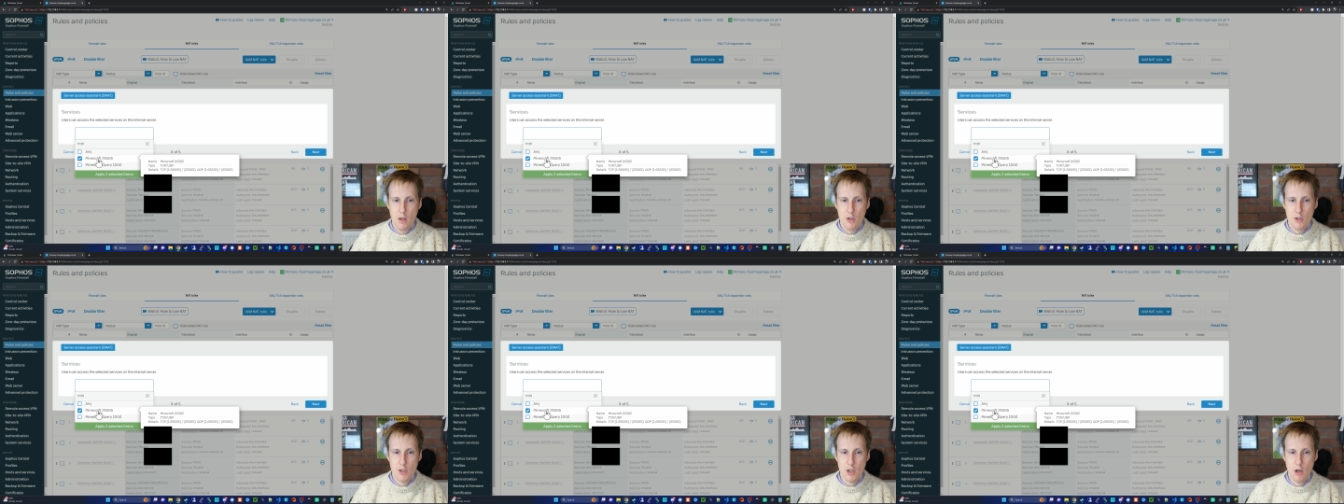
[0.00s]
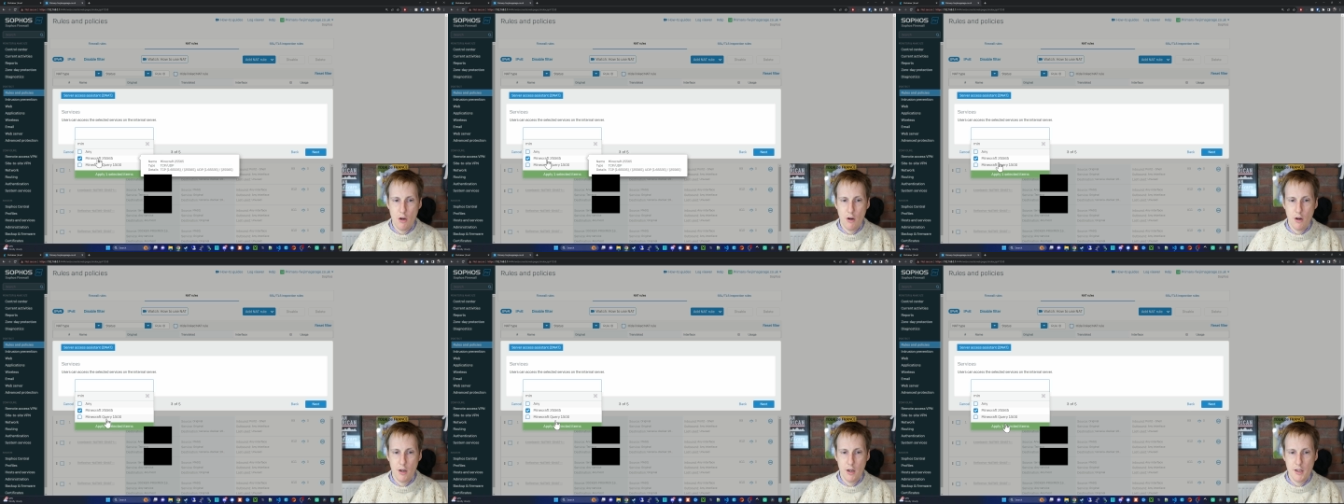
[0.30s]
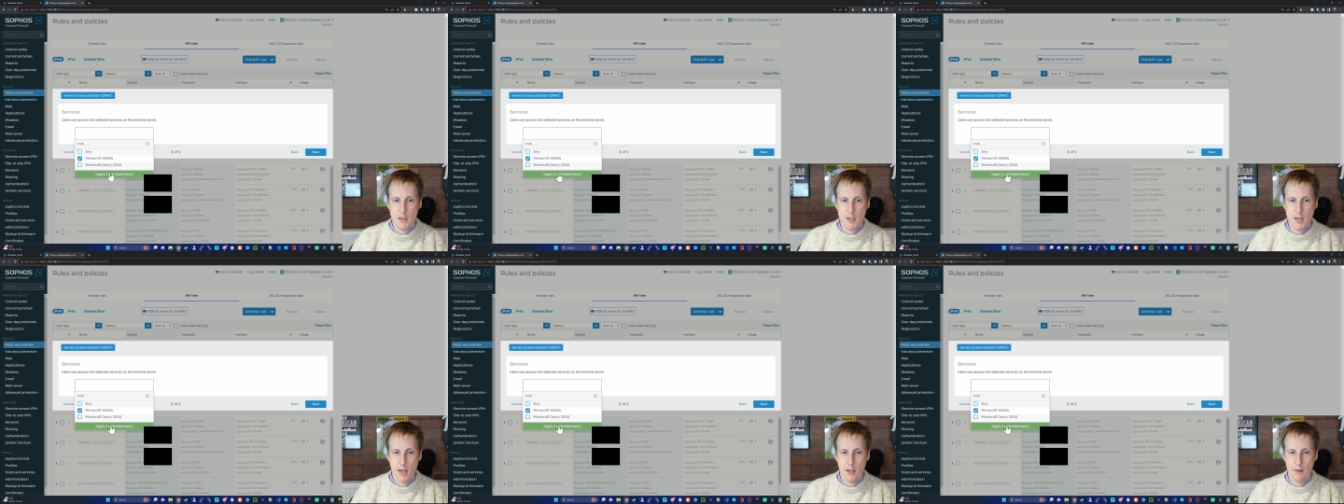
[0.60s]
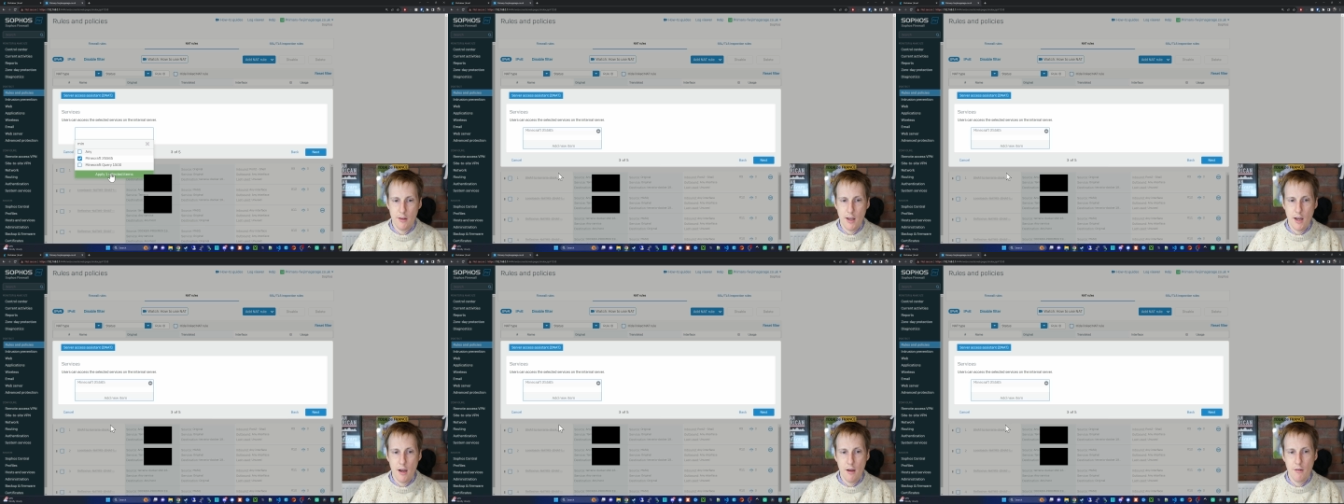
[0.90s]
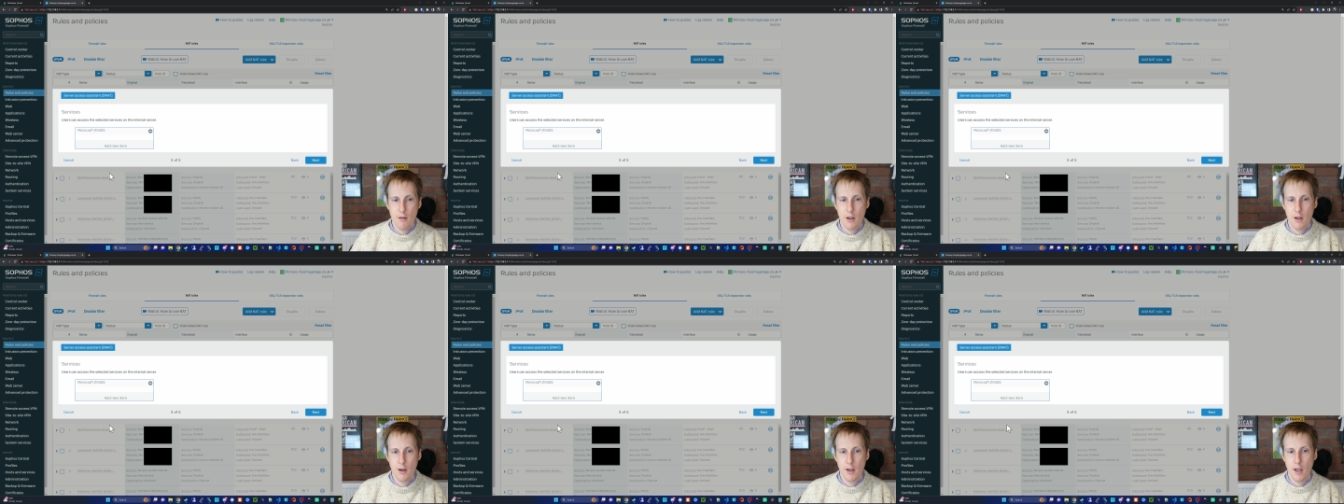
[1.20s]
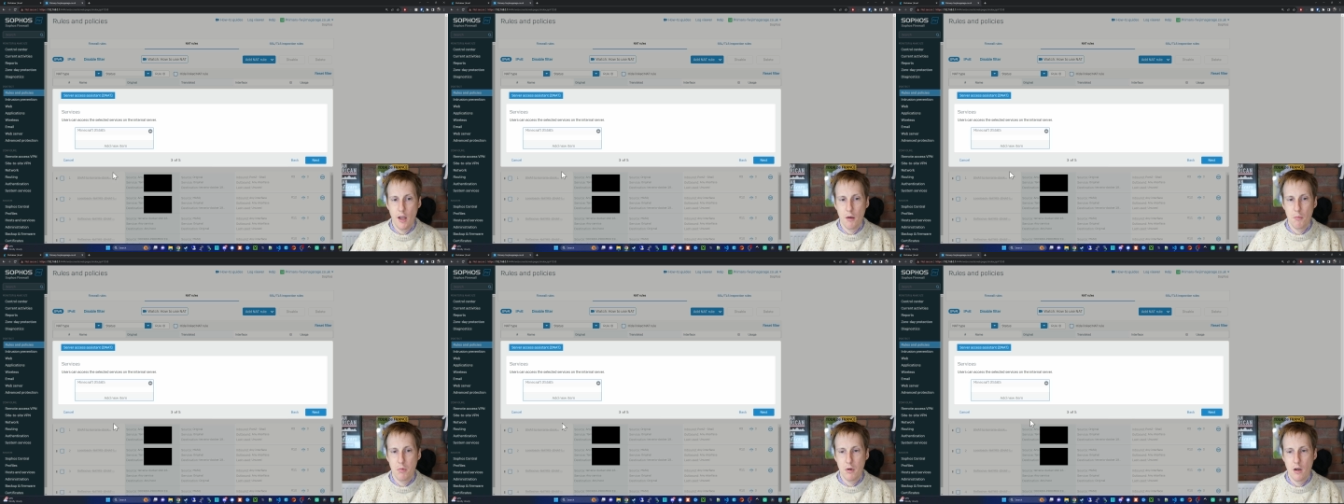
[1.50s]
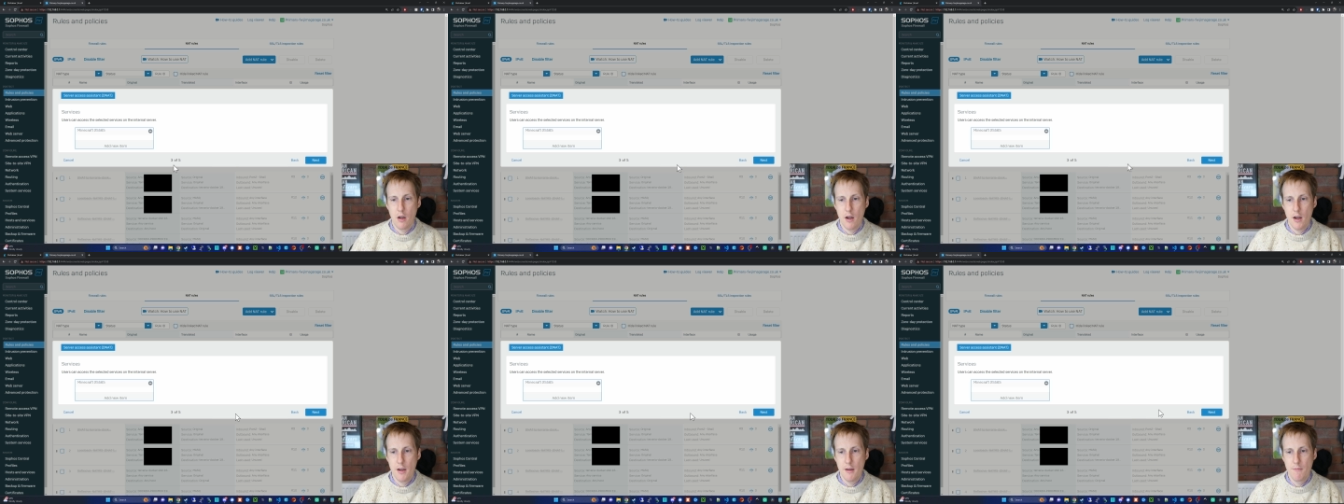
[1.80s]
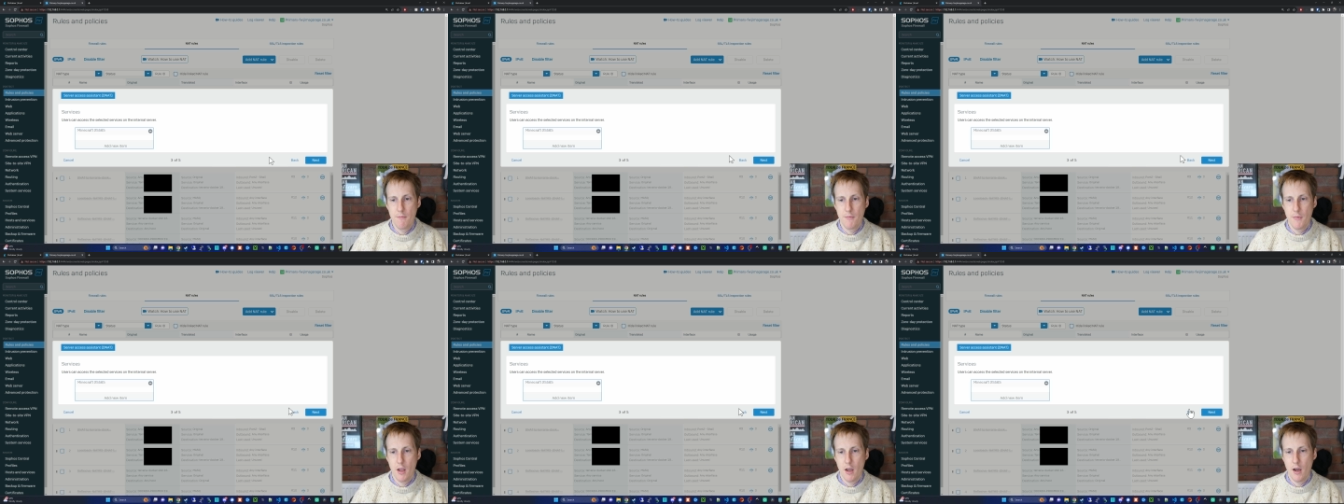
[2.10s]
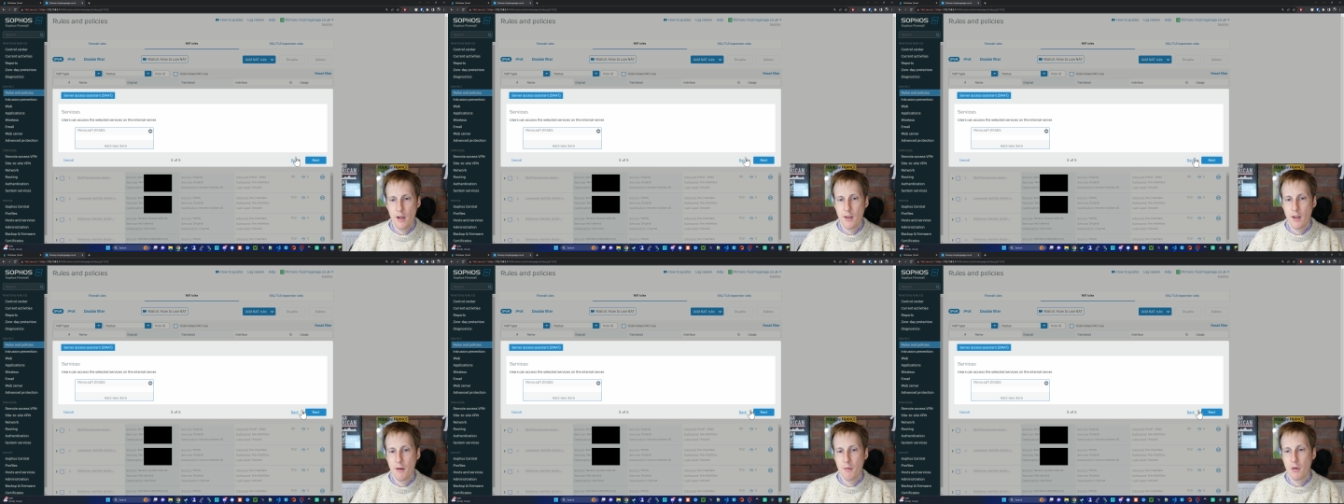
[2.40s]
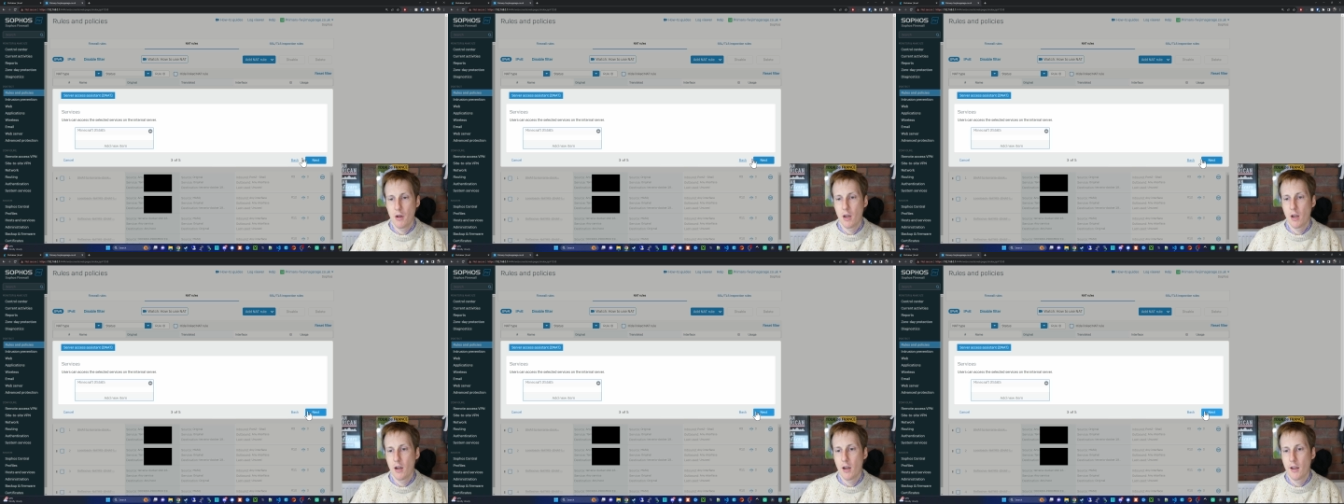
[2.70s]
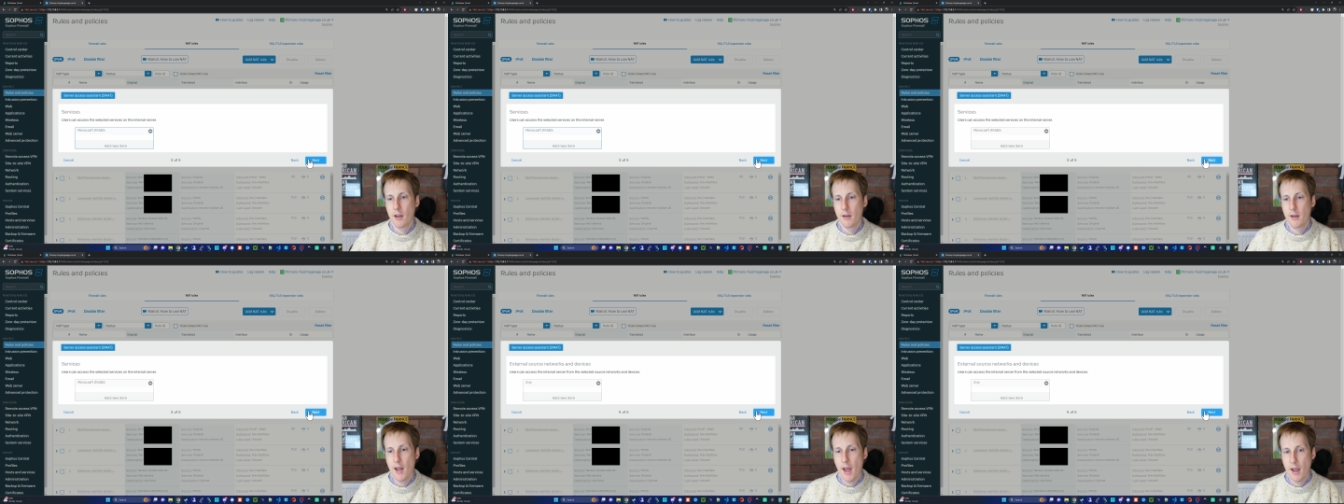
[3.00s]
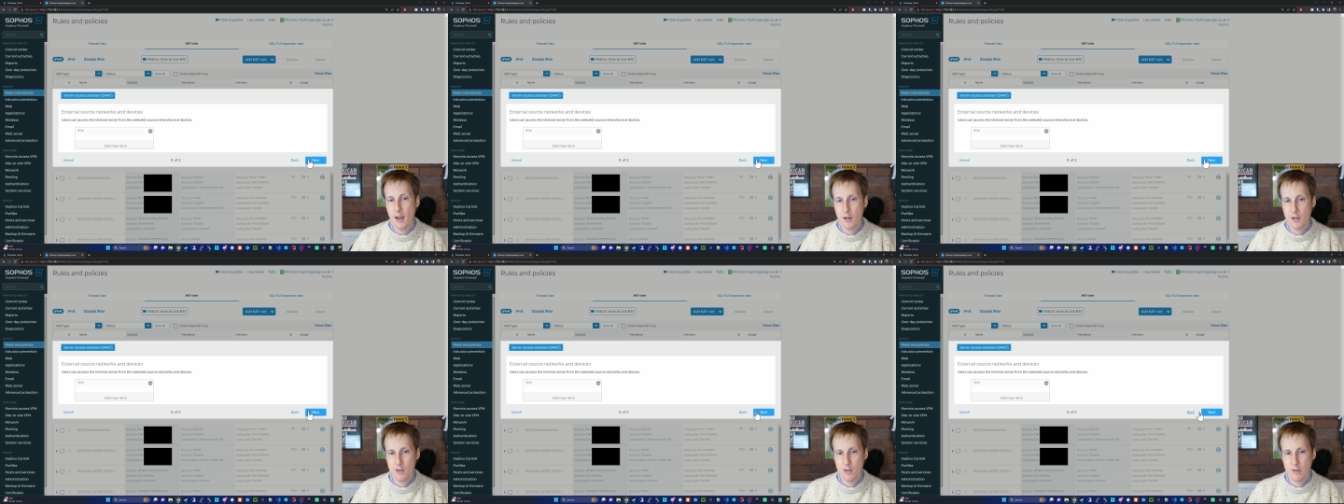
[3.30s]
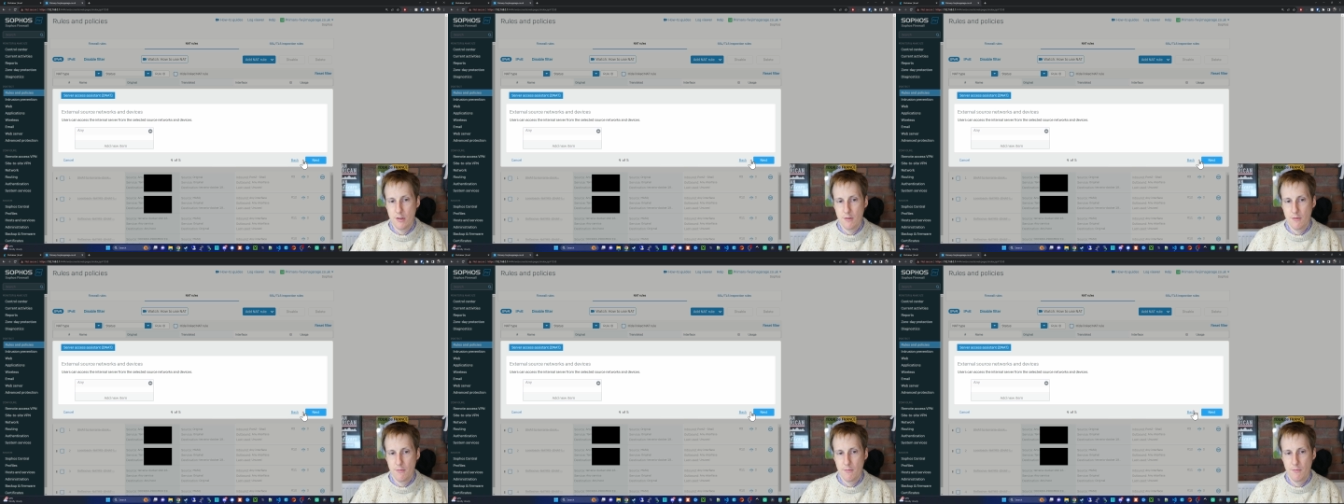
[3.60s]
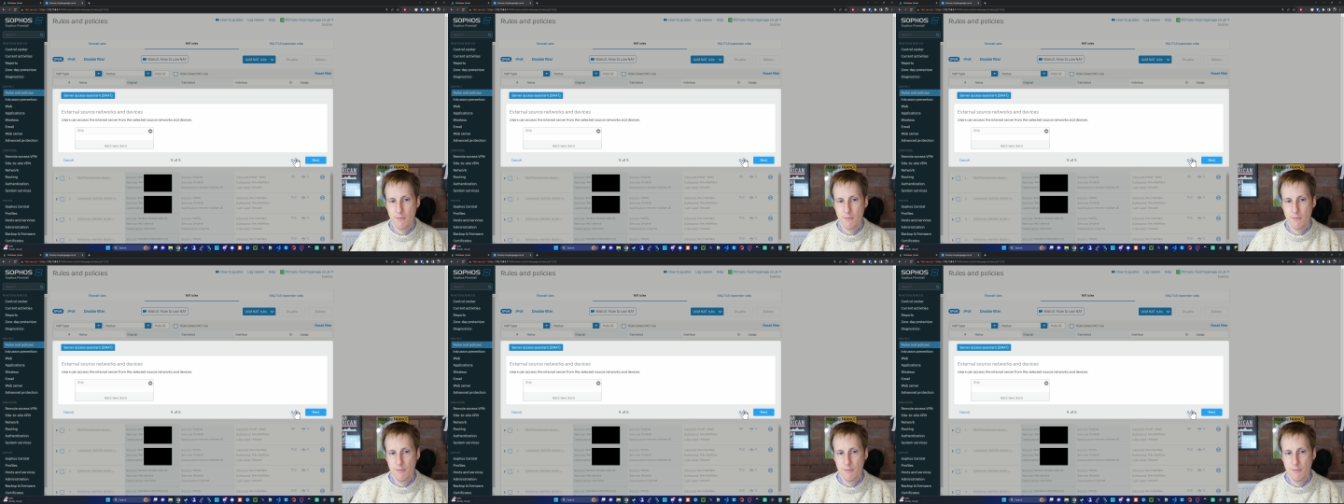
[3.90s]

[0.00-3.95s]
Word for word: So I'm going to take that and hit apply, and then I'm going to click next.